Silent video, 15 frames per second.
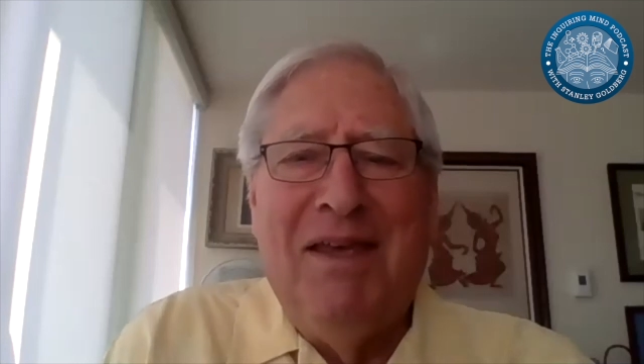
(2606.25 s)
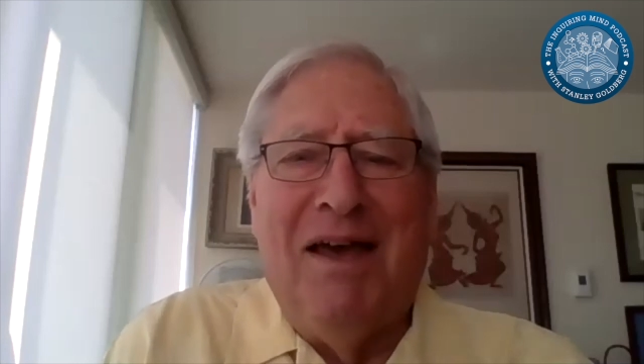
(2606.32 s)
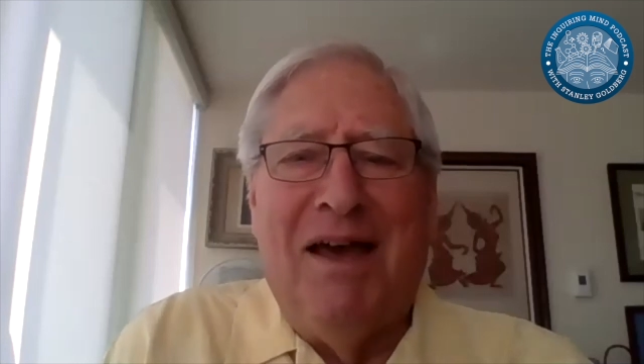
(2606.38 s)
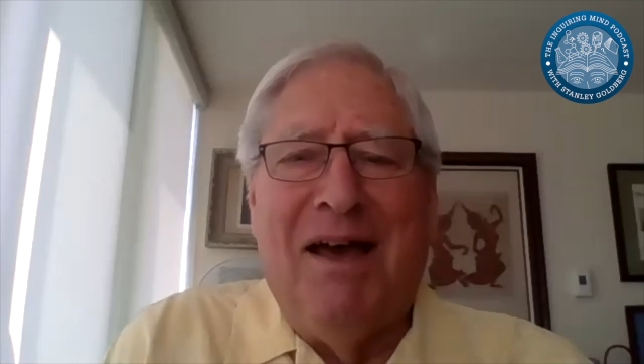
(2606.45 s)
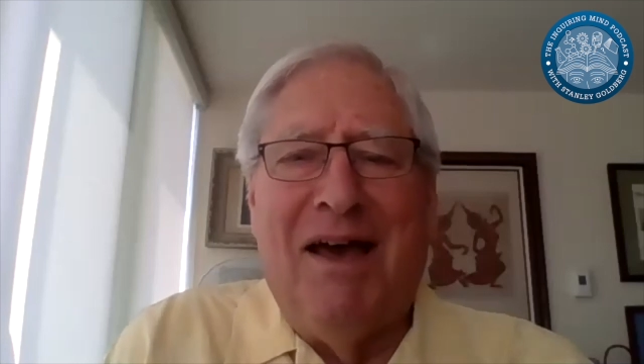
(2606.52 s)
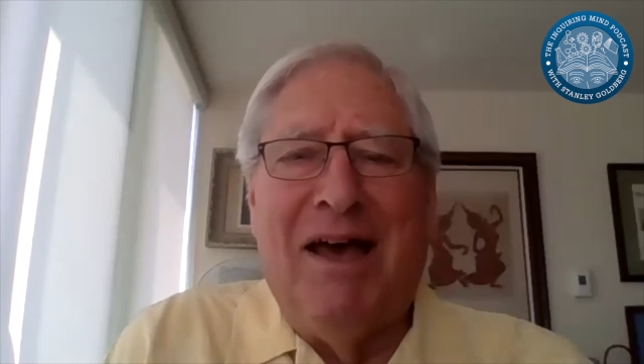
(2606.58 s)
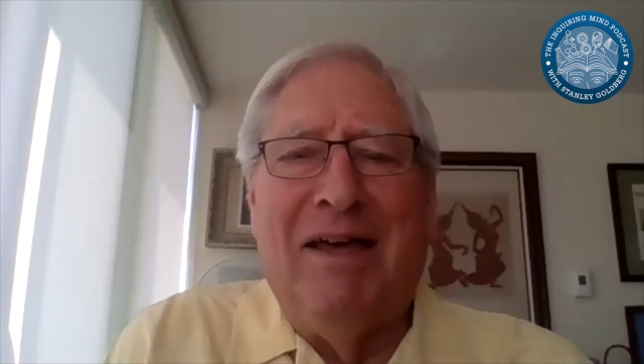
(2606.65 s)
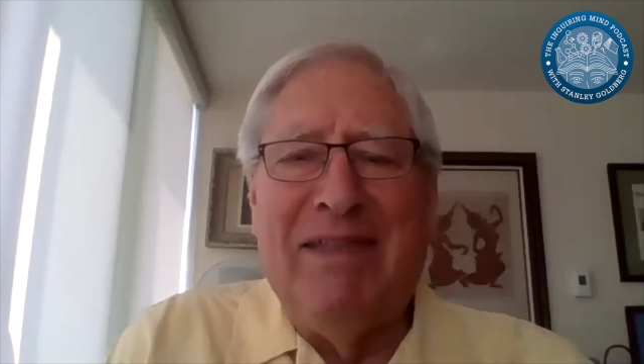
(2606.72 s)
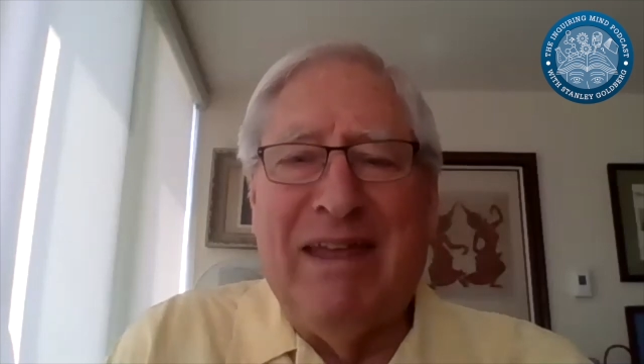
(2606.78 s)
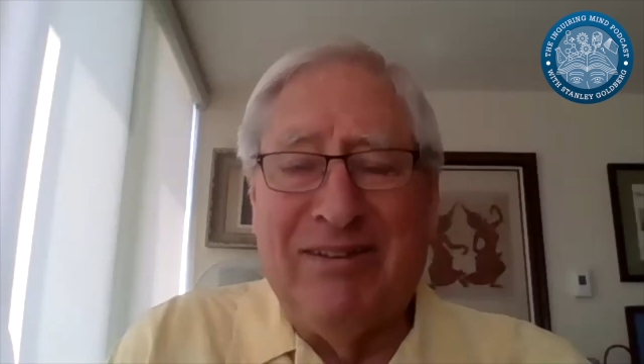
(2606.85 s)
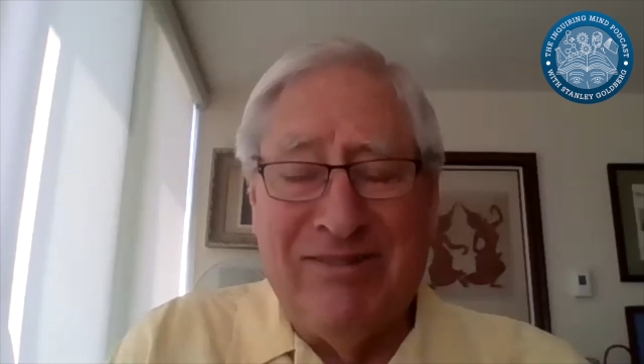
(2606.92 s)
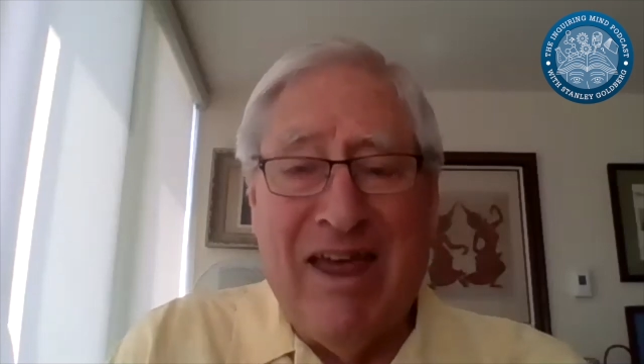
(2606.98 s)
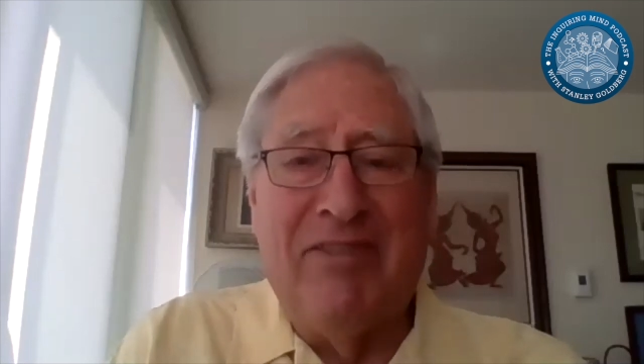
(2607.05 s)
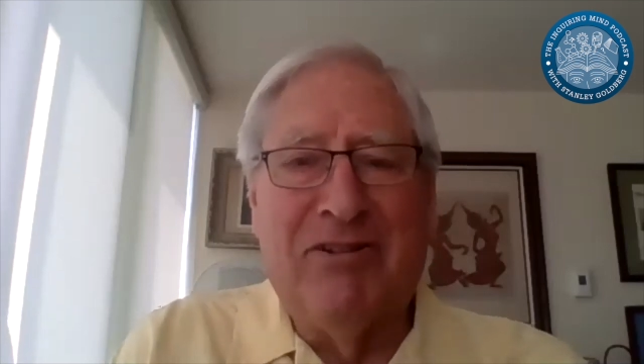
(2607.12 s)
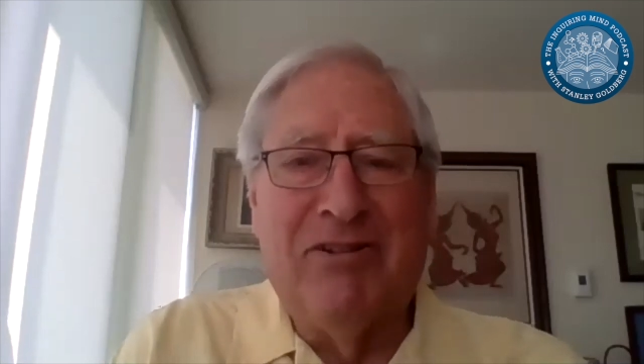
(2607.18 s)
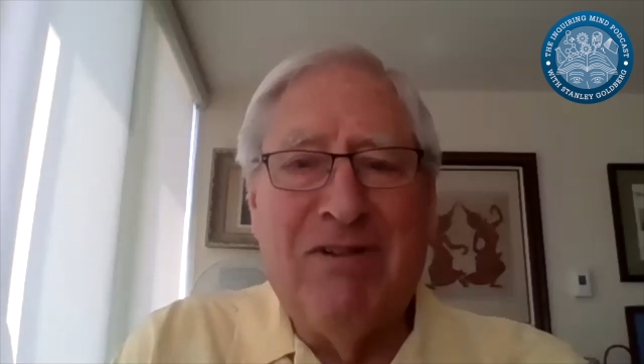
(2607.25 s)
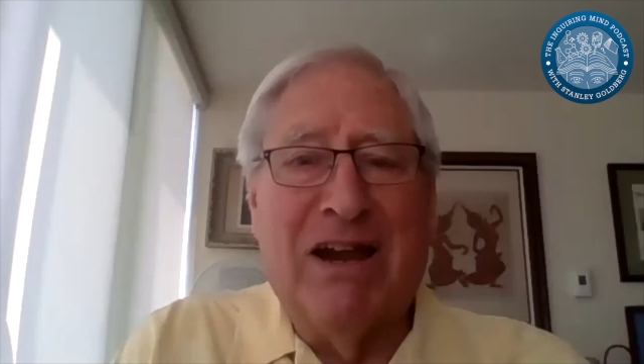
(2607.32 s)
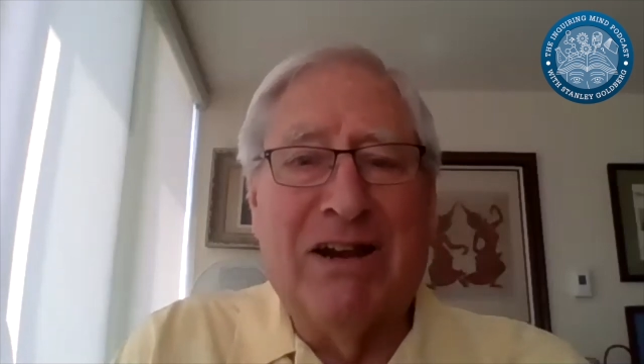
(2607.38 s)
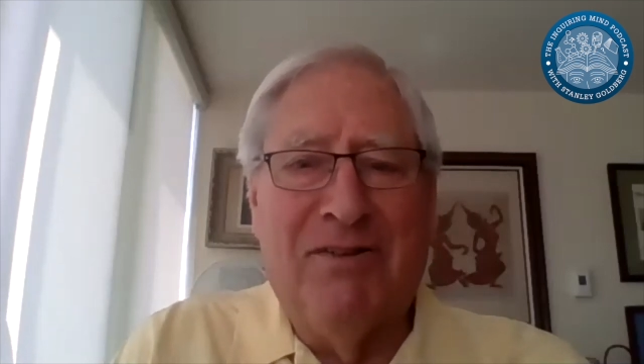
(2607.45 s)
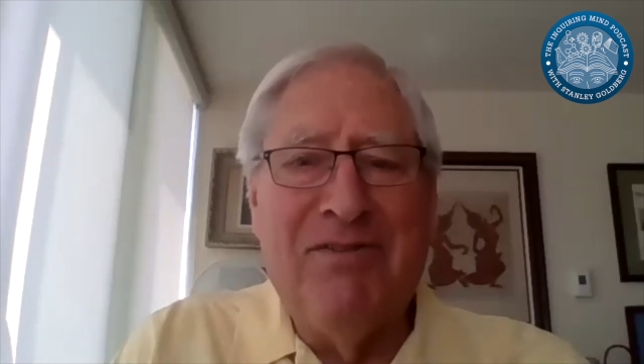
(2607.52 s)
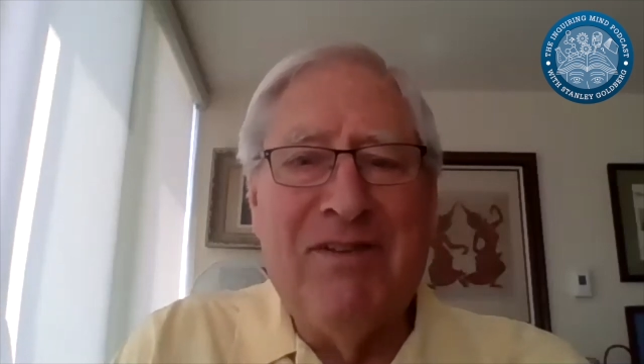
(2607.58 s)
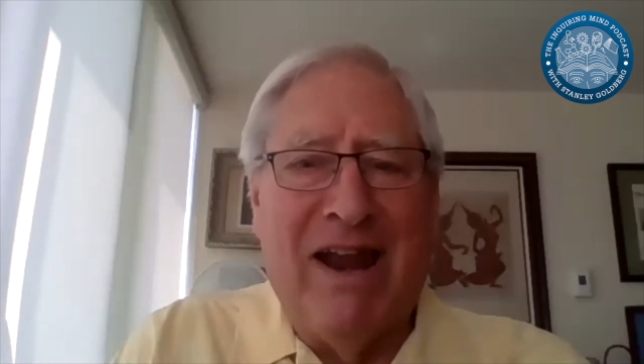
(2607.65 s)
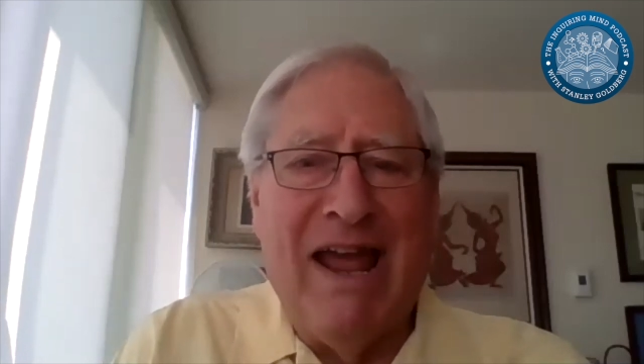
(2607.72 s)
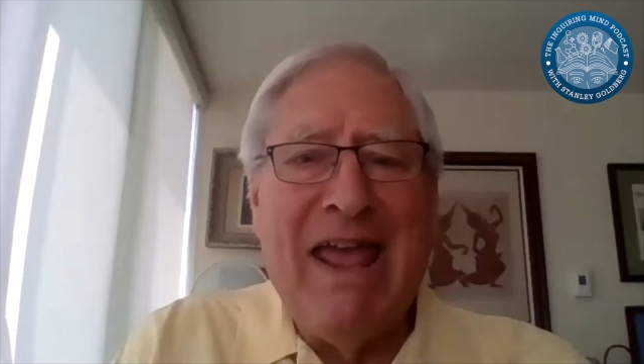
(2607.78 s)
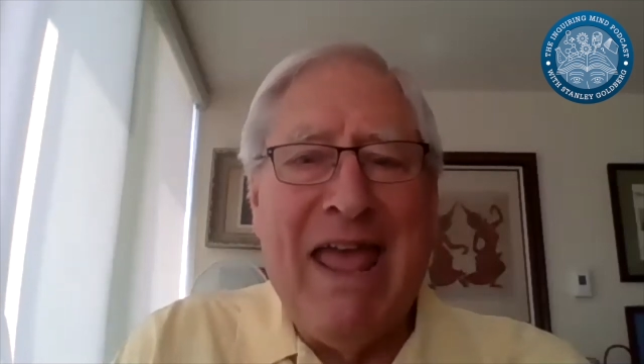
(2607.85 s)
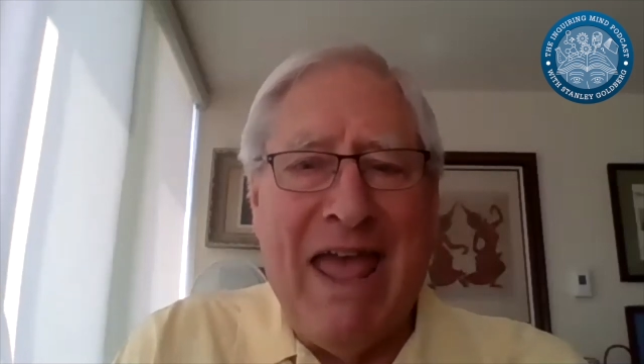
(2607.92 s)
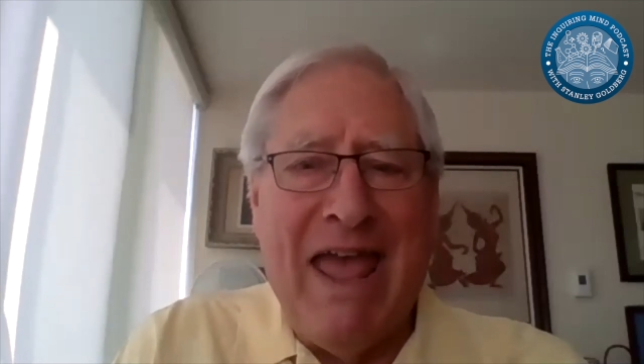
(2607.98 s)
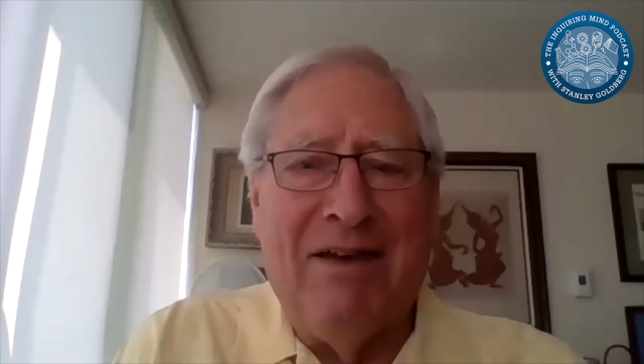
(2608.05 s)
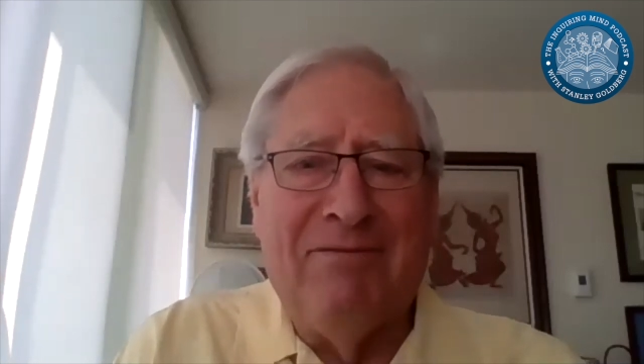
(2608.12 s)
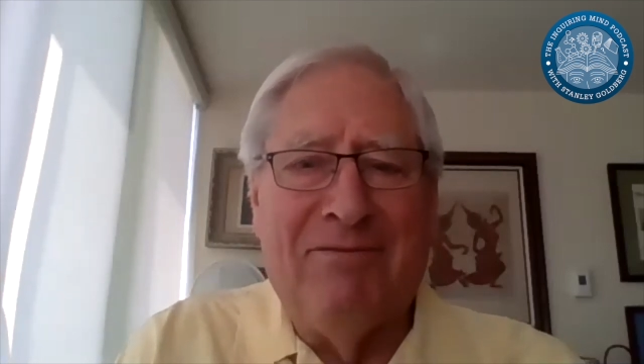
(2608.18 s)
That's not the record that I
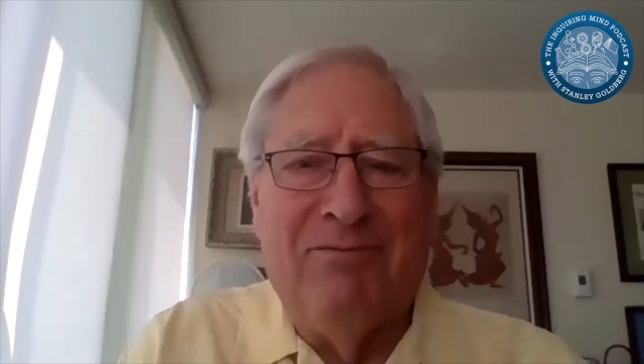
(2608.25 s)
have.